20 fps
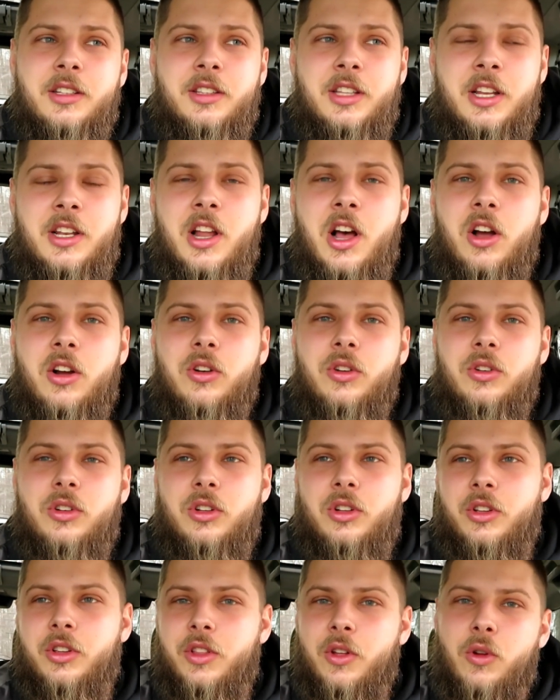
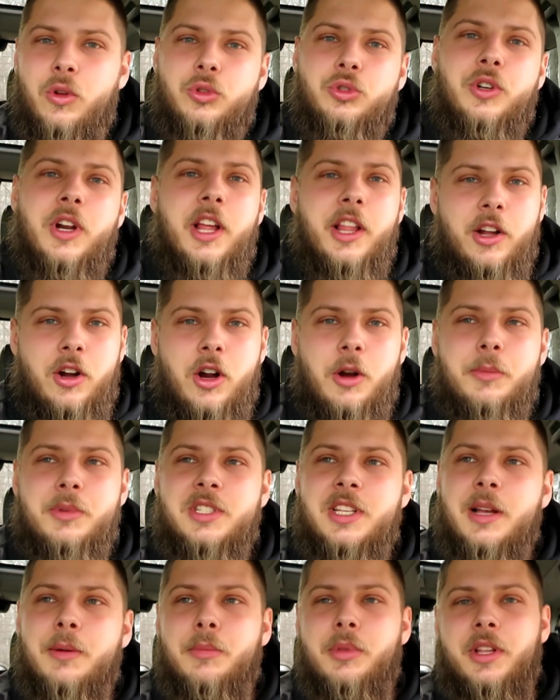knuckle, the whole trailing arm
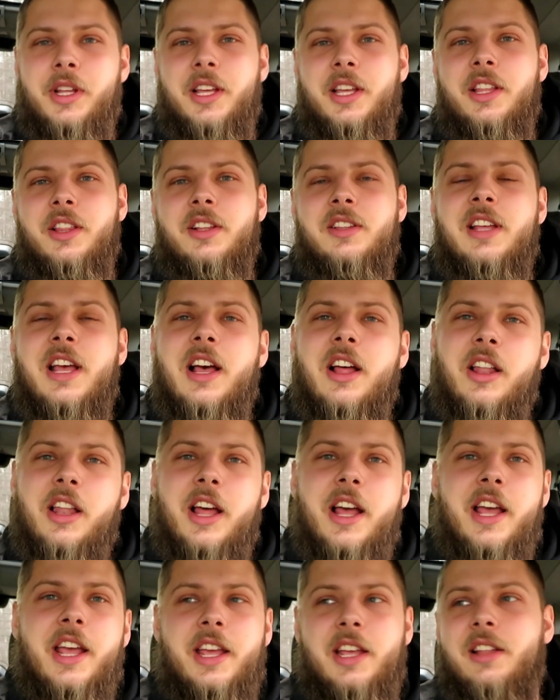assembly, the tail
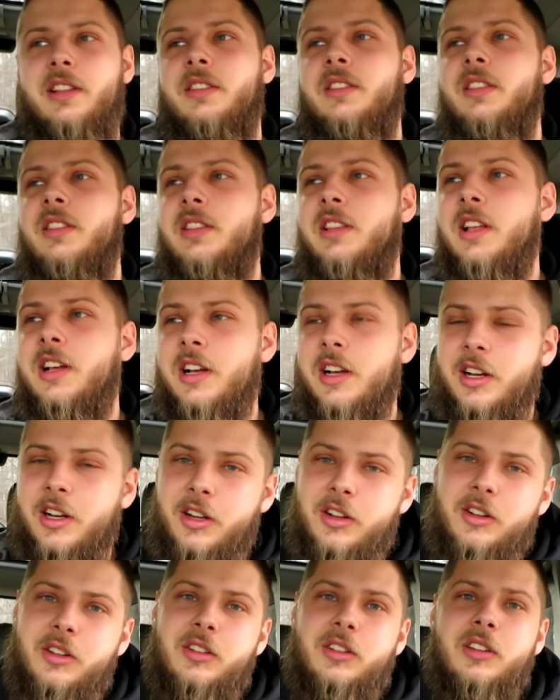light,
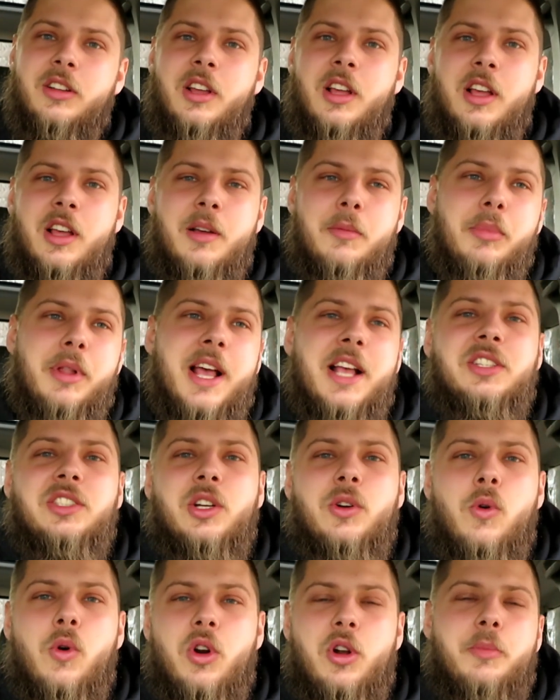the
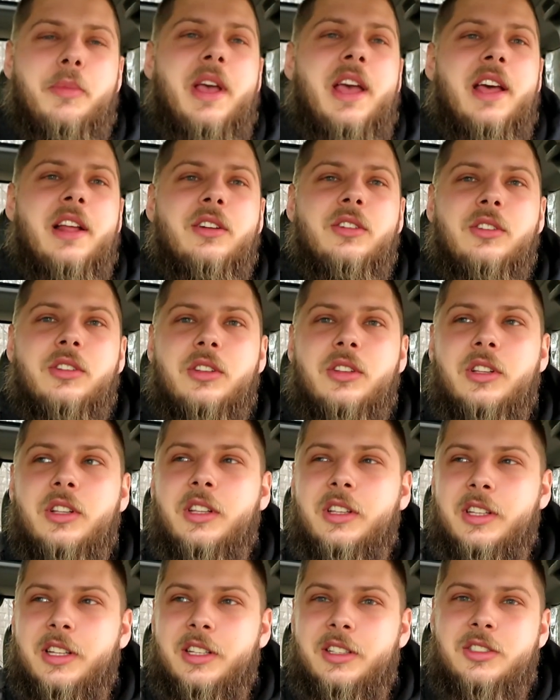plastic quarter
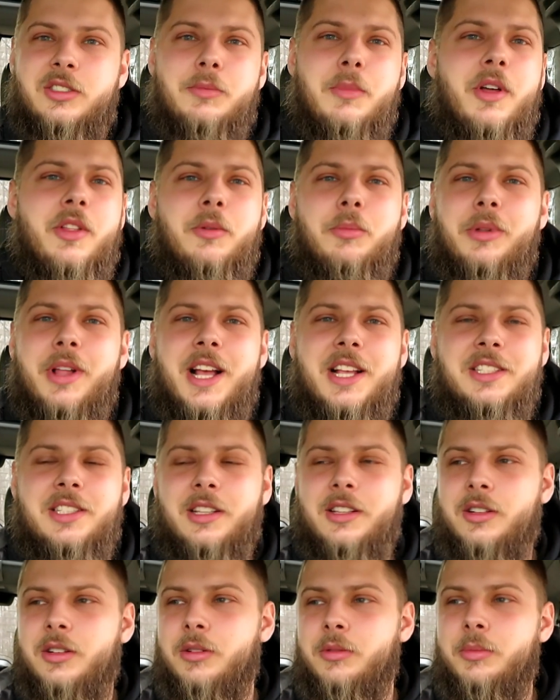panel, and some other
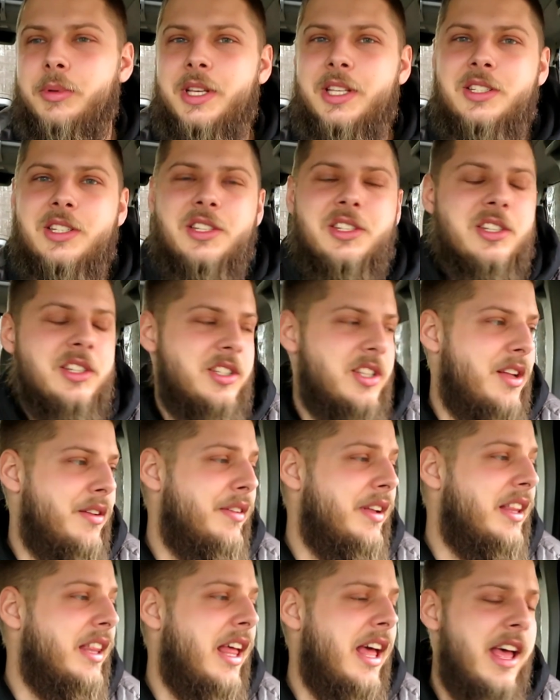plastic little pieces and
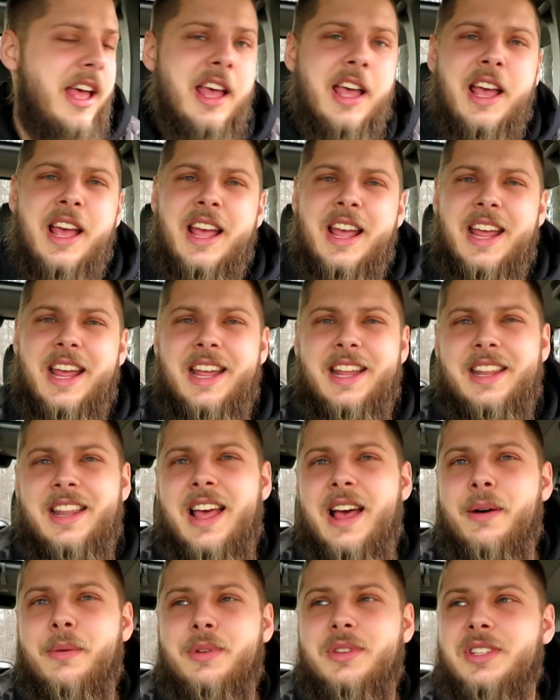stuff like that. And
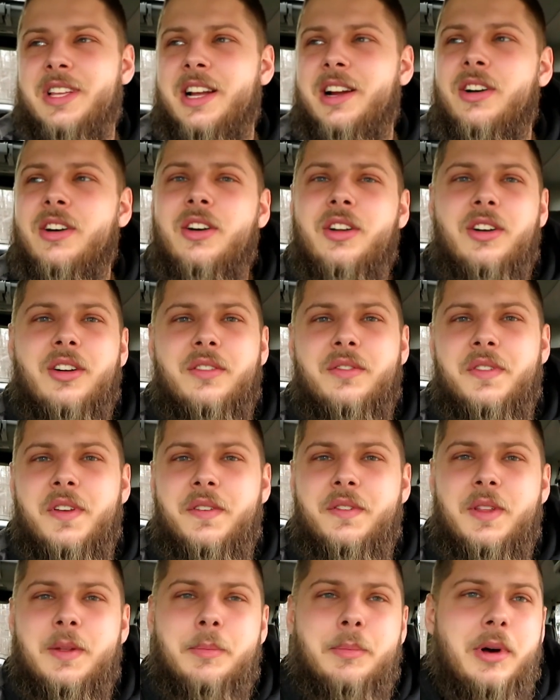that was like
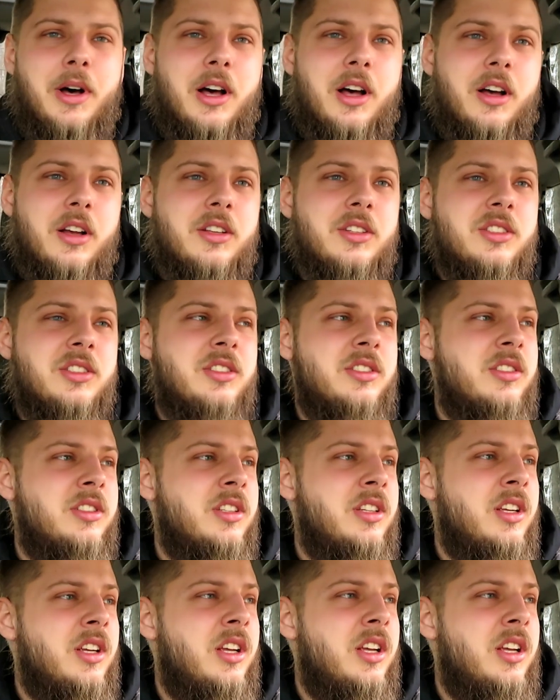$150